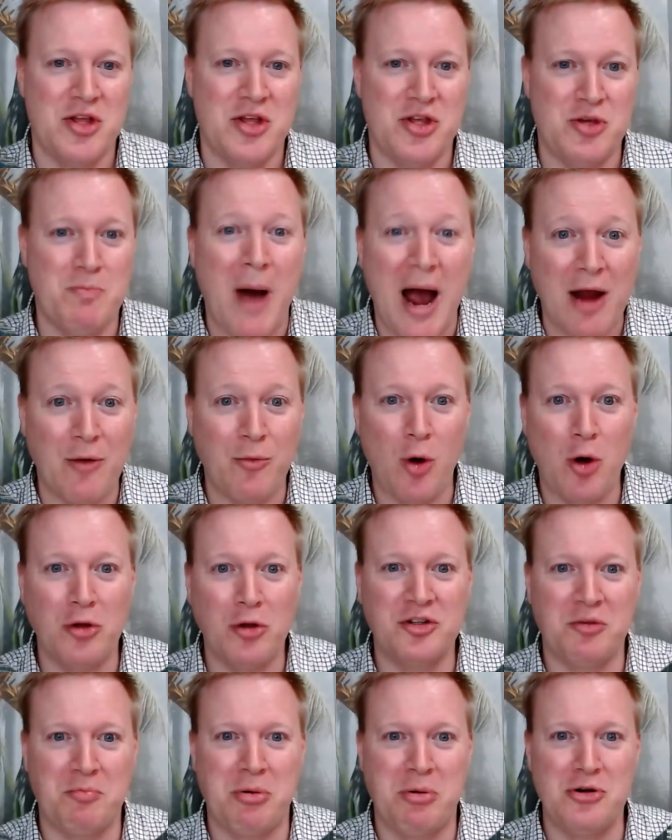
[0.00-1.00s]
my role as
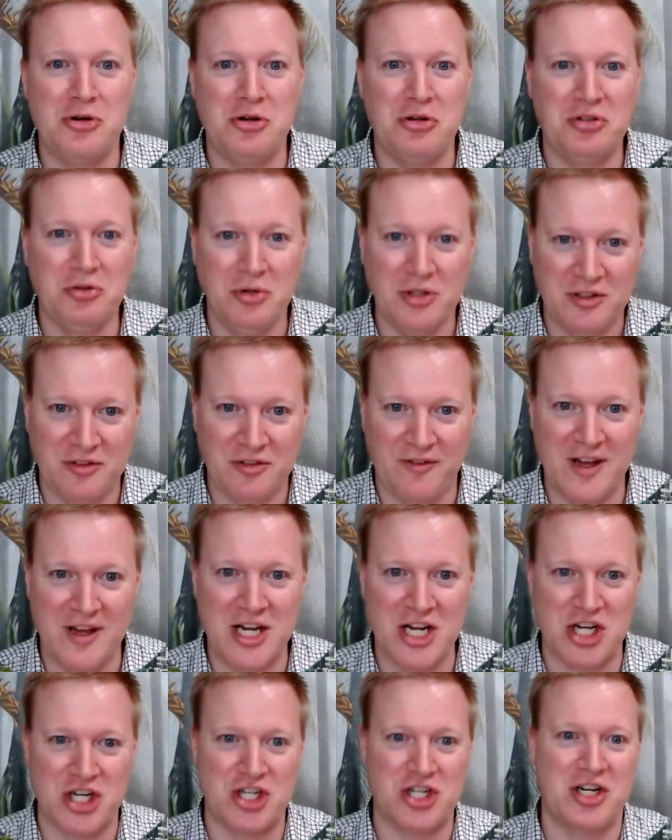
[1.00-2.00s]
a producer is
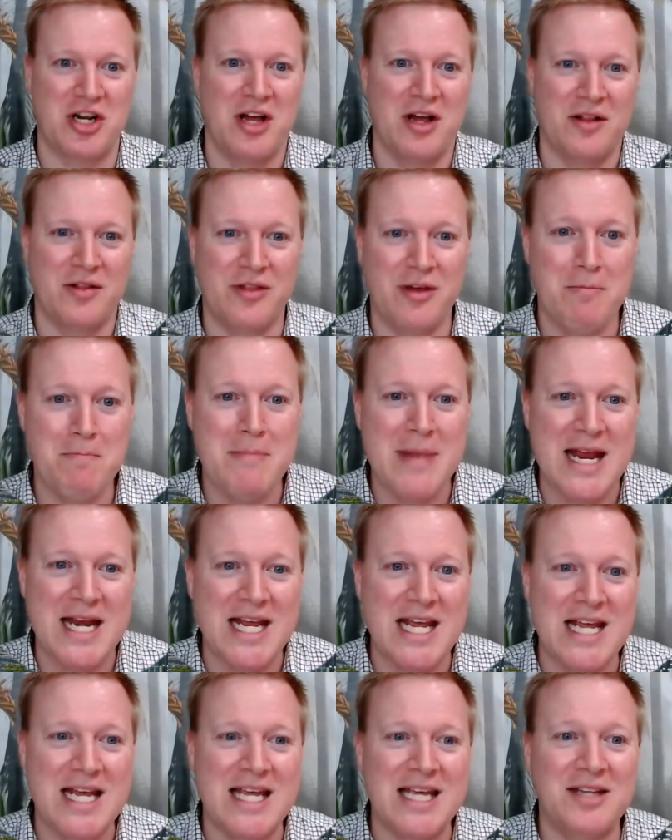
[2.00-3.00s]
finished. The
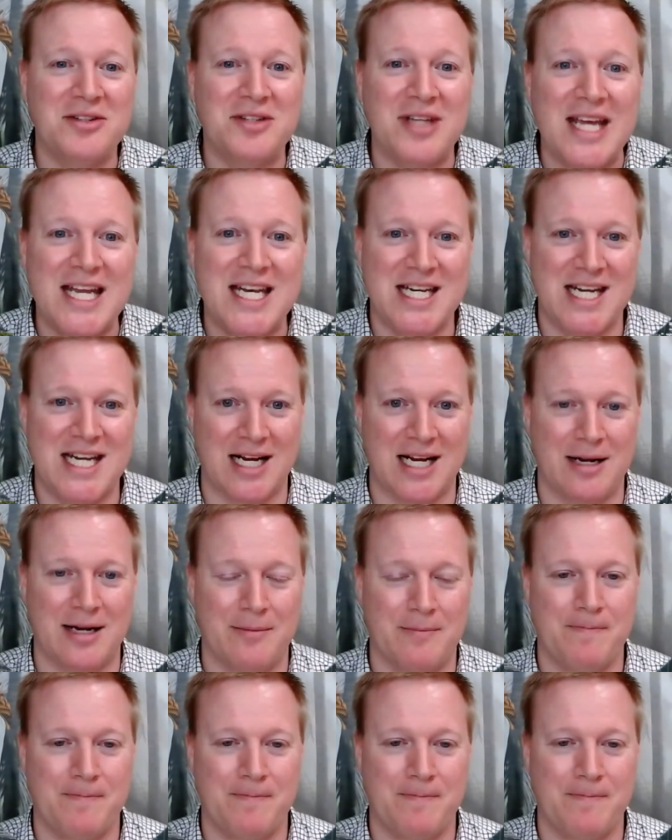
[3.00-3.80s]
meeting is ending.